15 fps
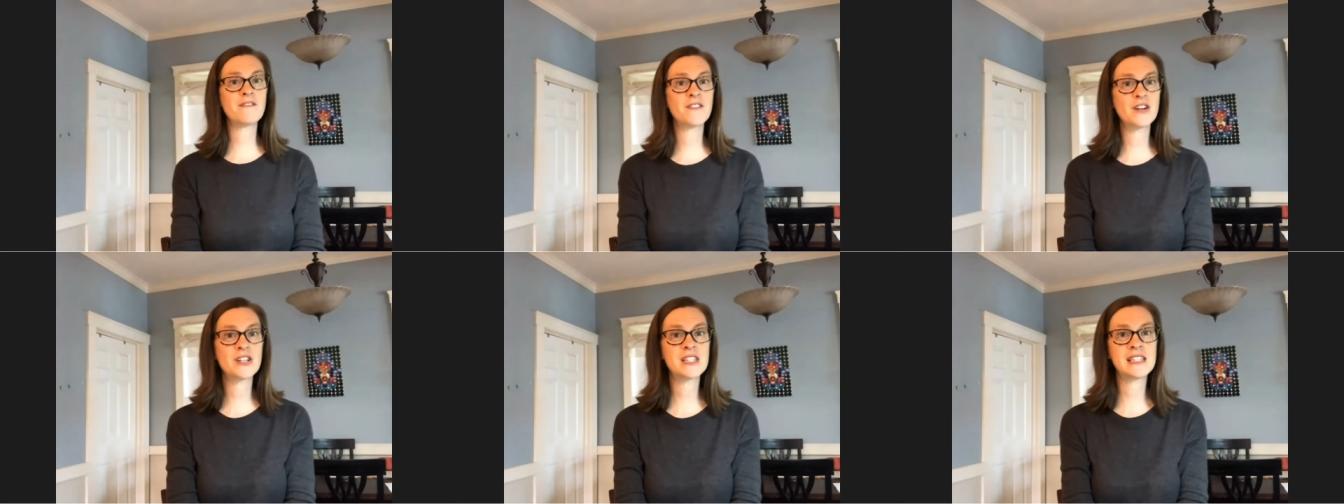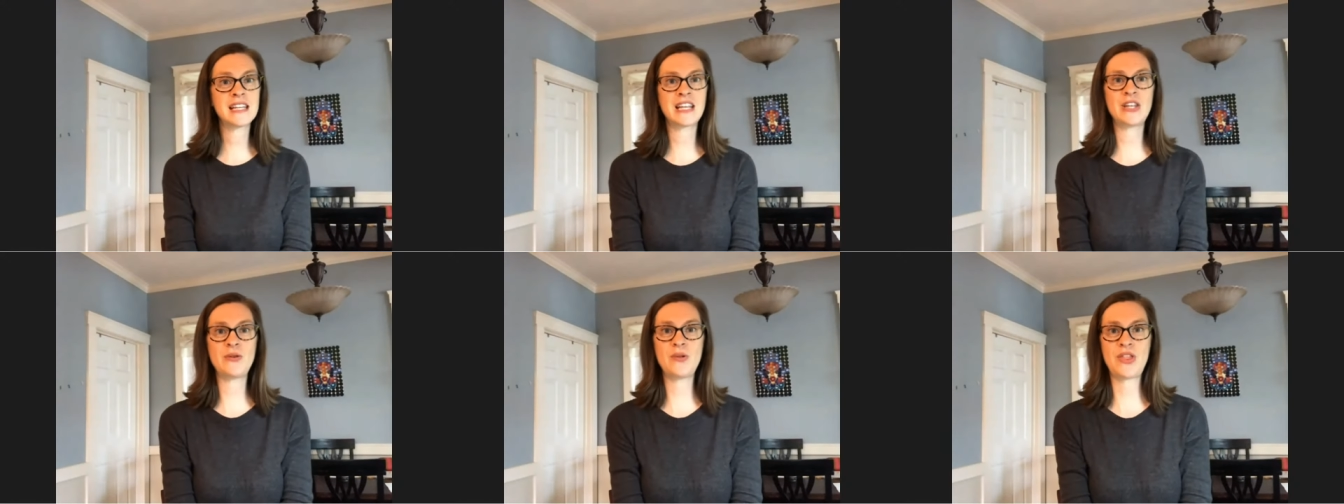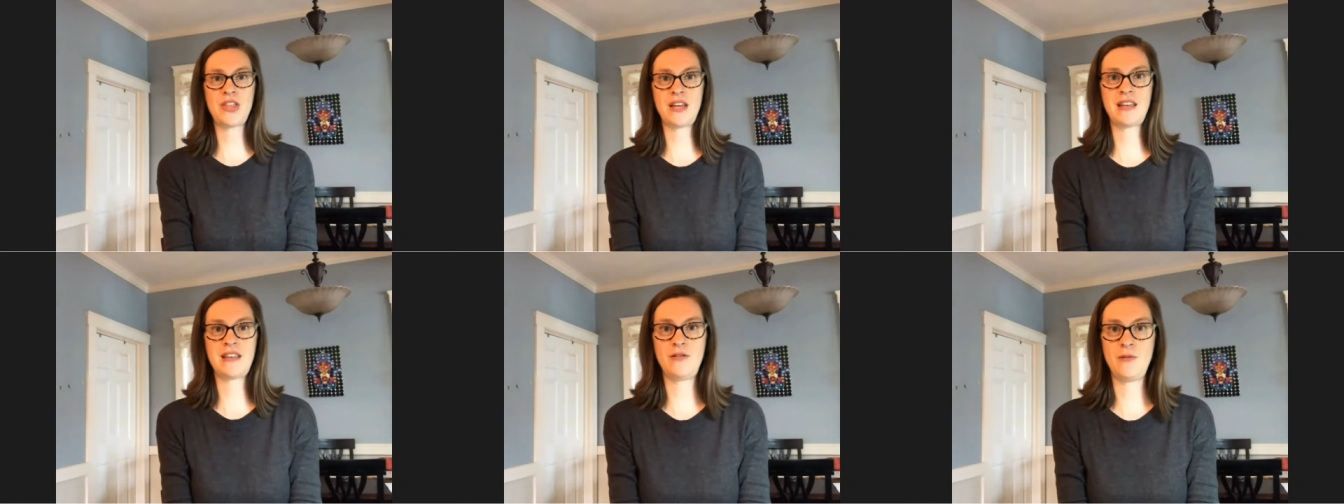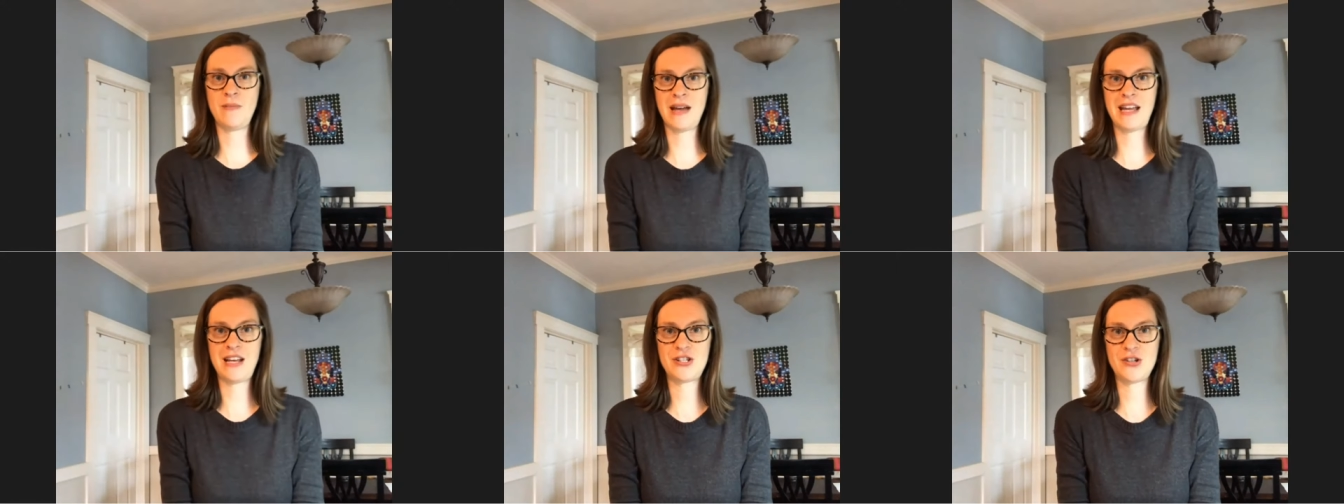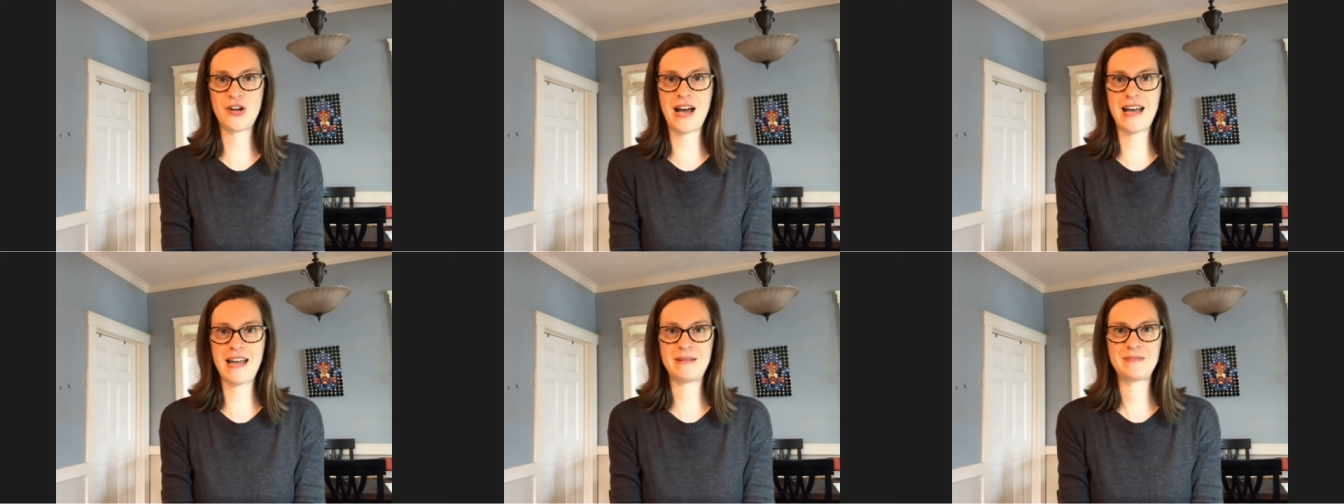first thing you think you might
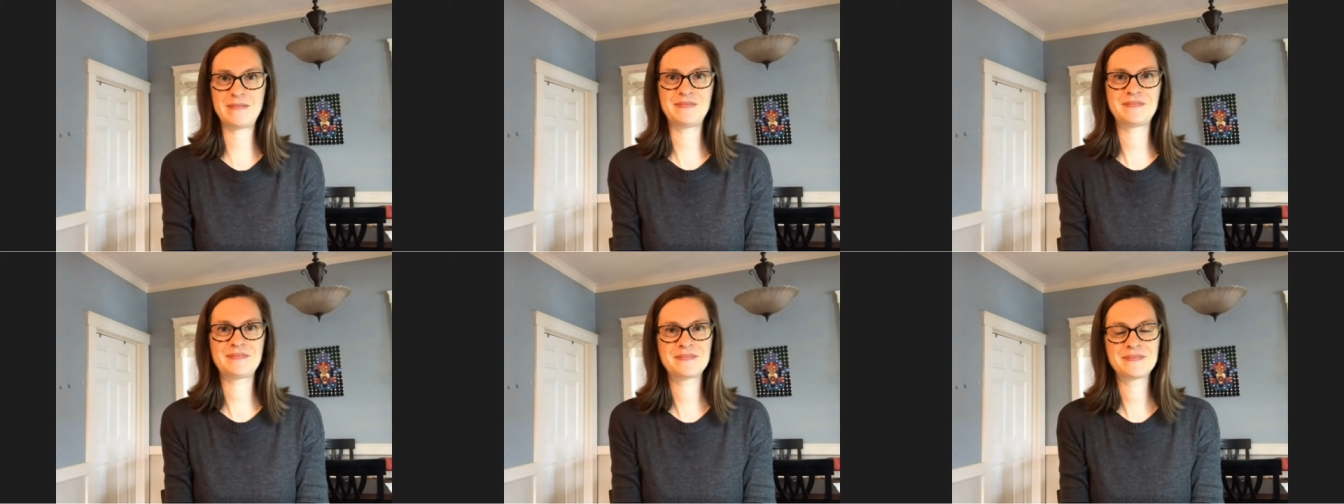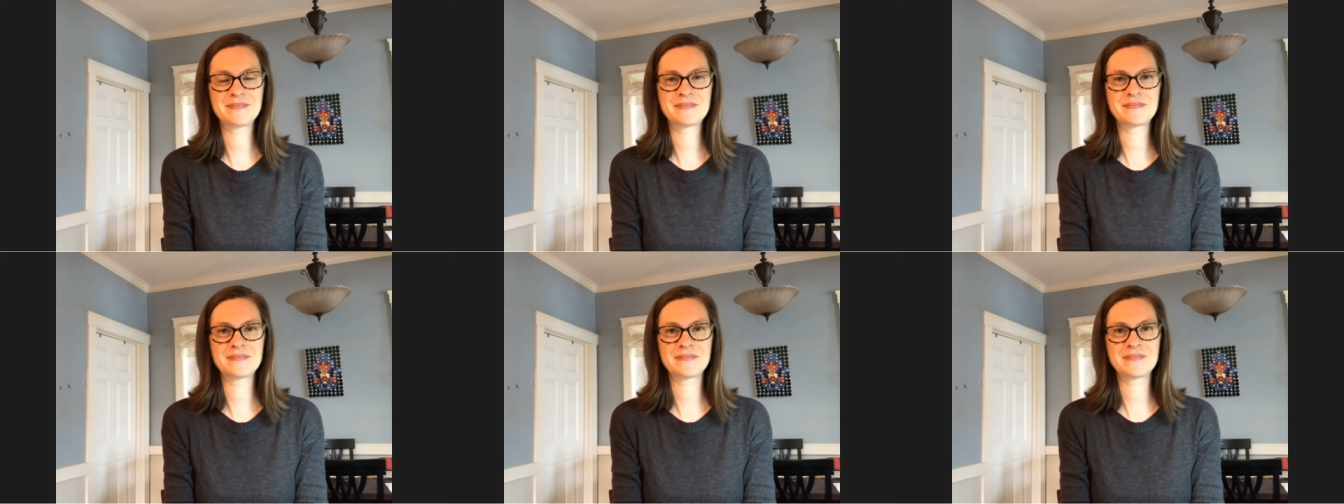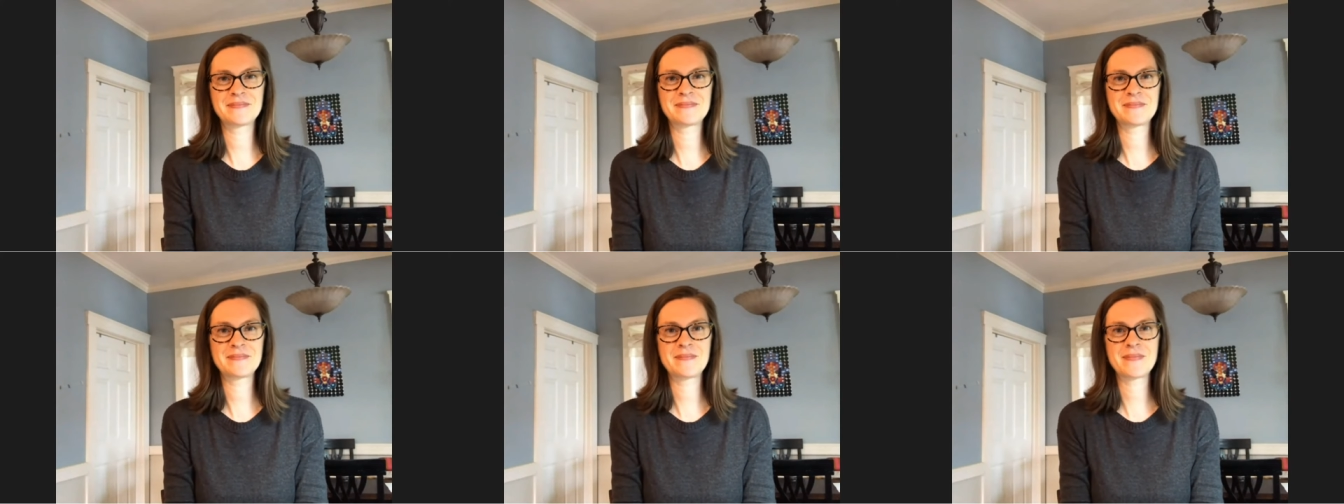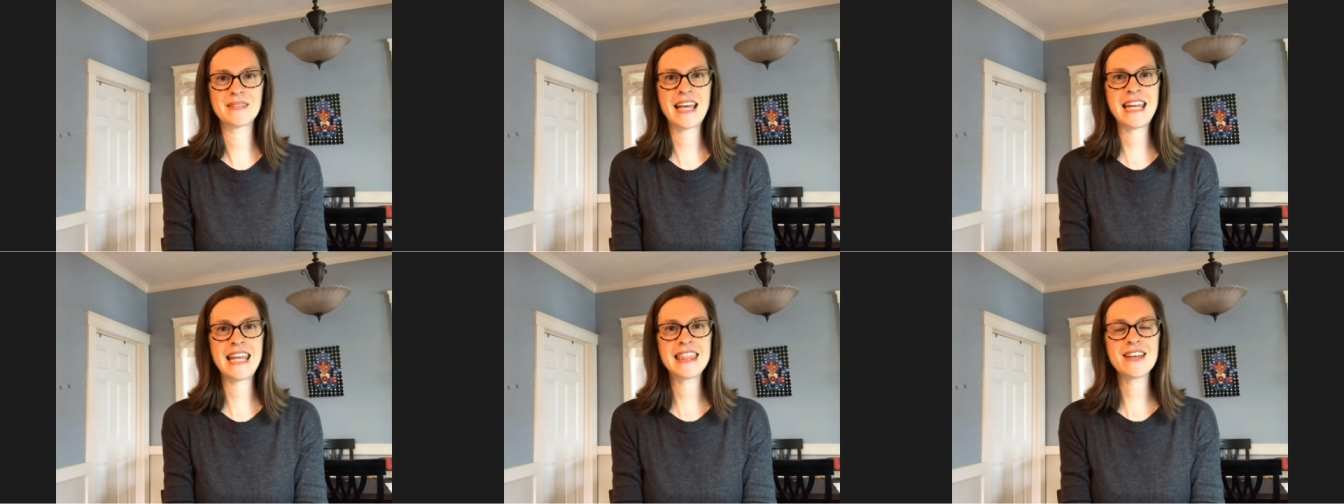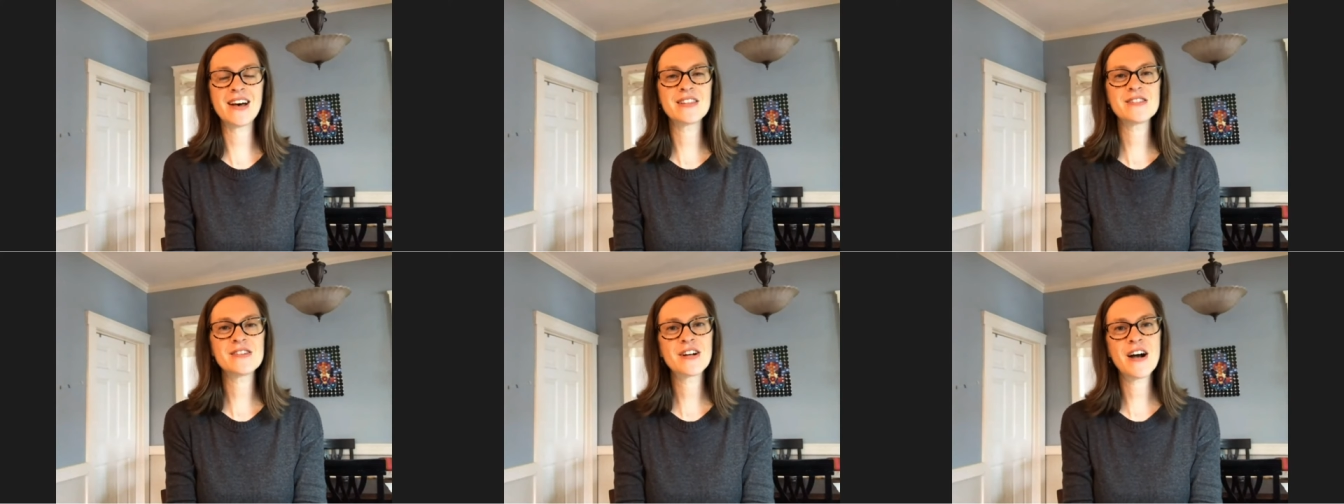try? Any
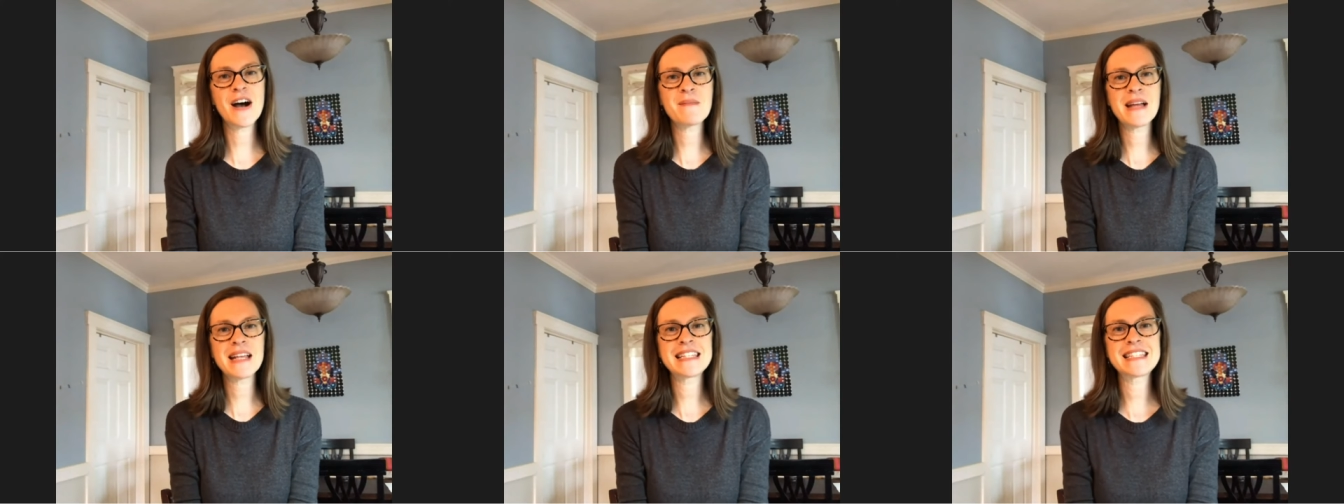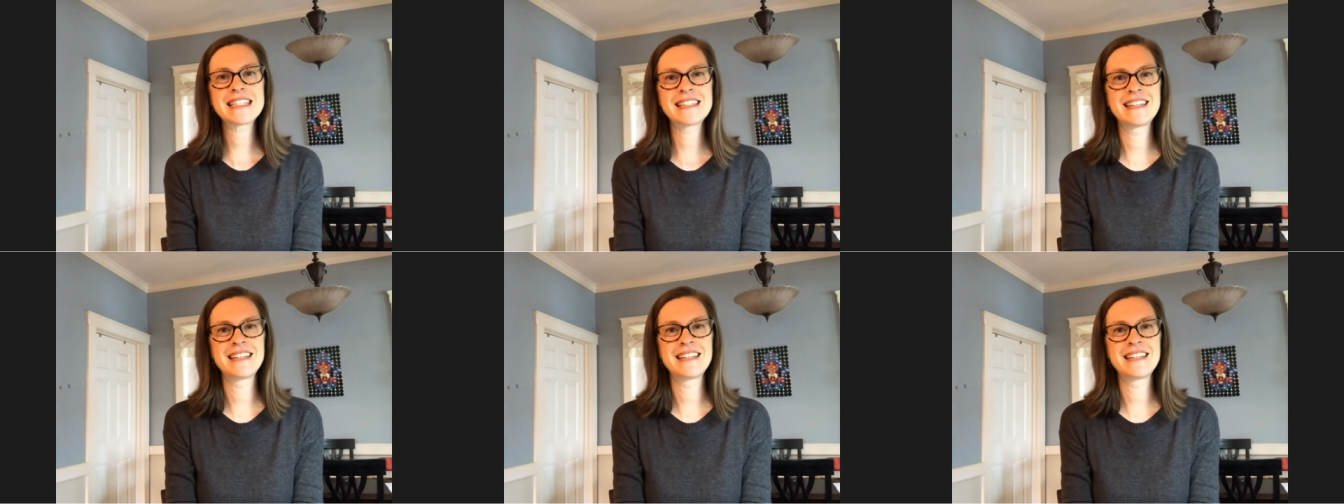thoughts or comments?